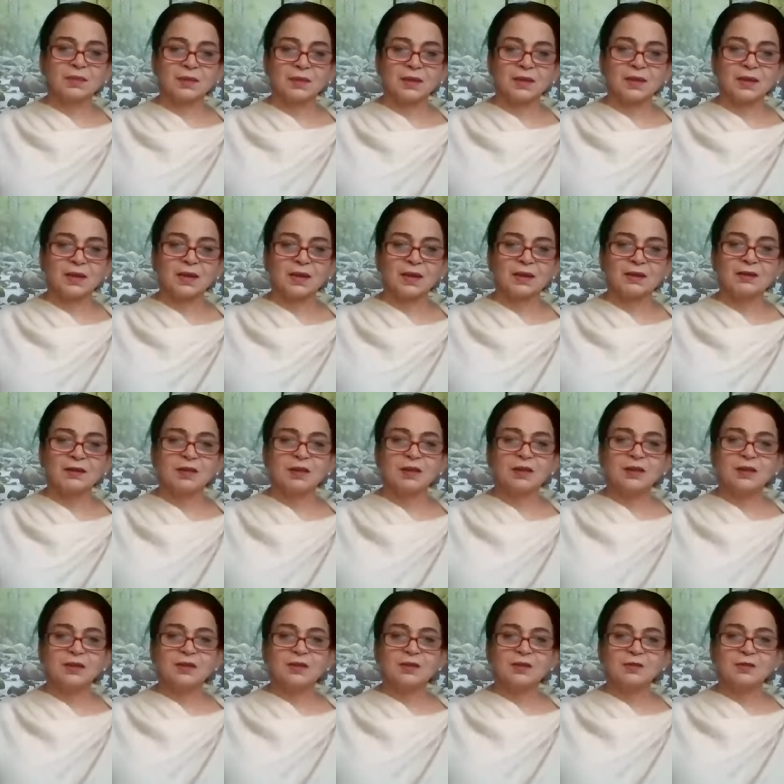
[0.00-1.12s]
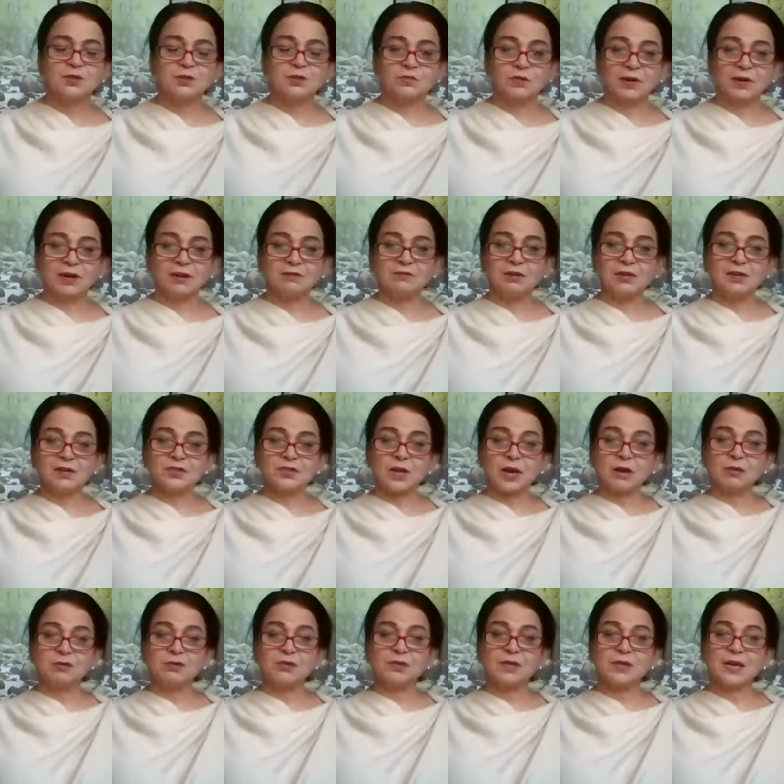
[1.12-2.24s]
Okay. So whatever is
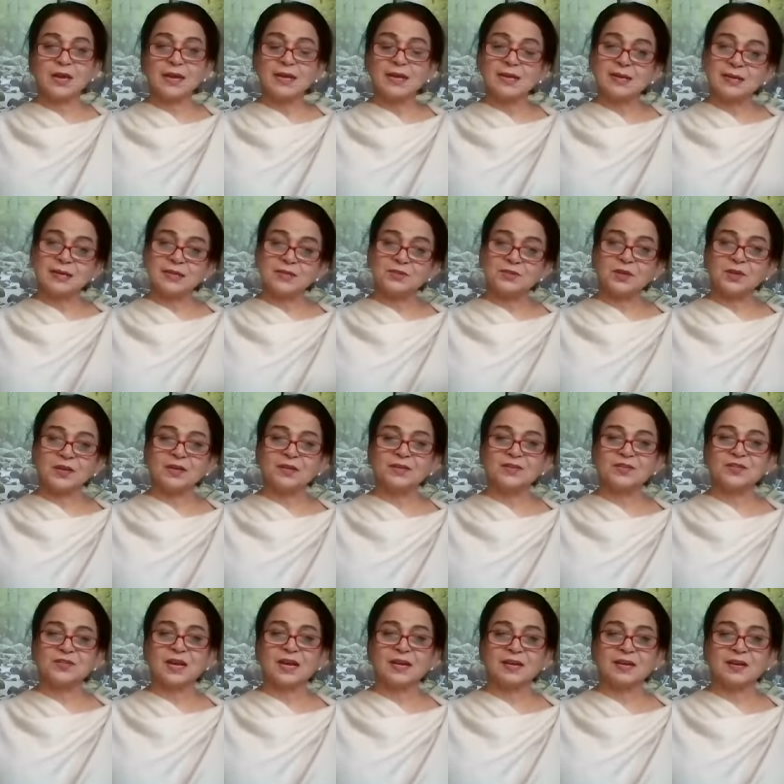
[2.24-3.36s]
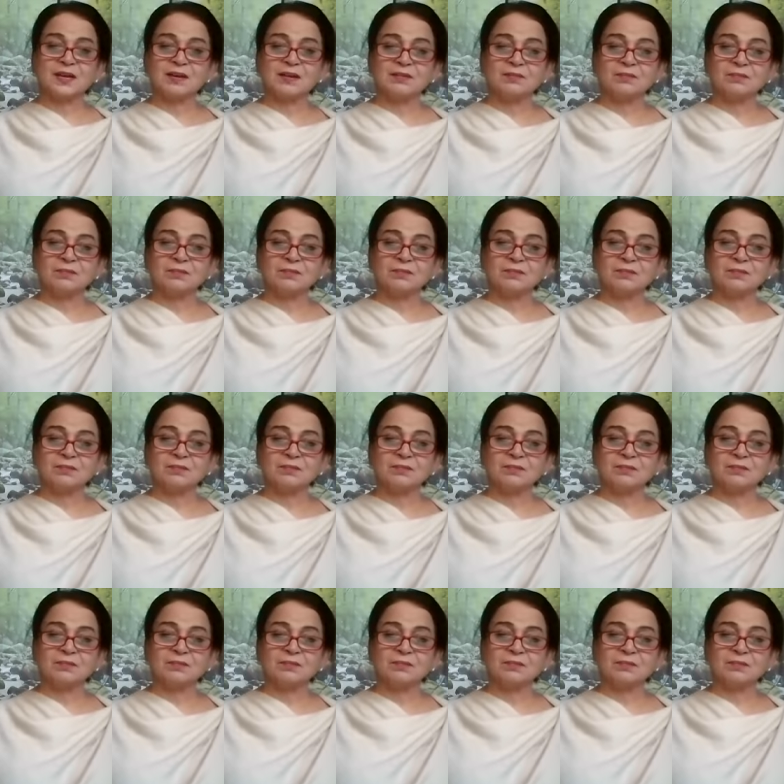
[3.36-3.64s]
outside is inside.